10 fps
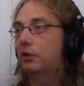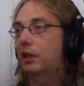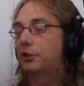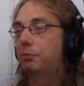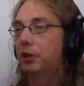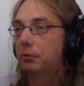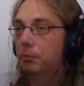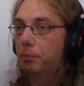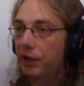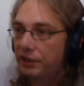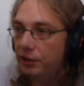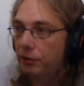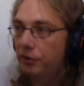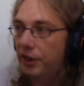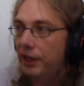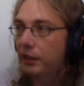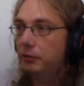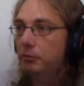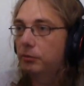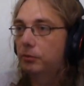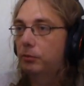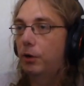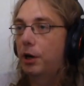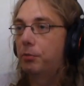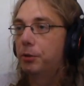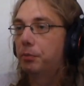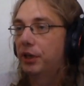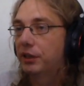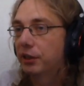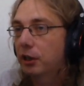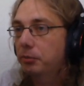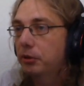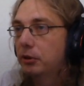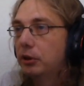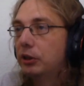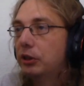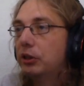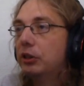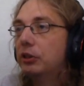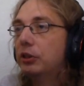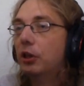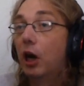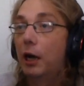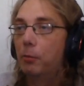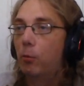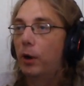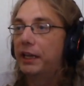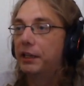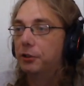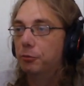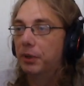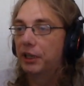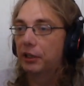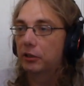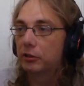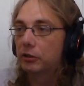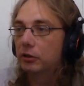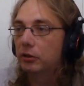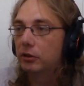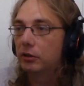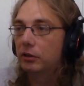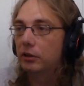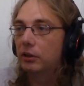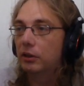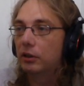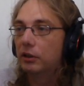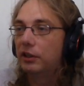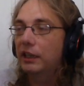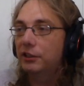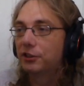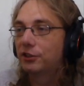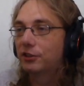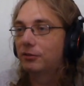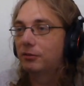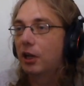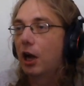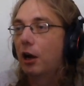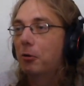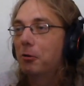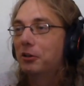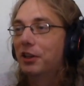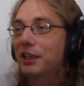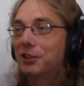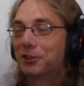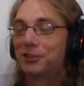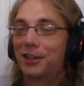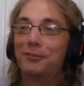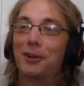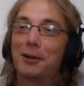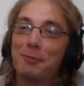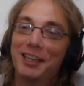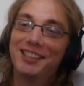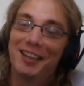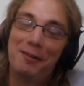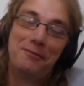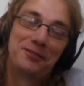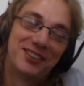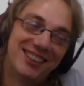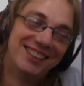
that should be good. Place it over there where we picked it up. I'm way too big. Did I just soft lock myself?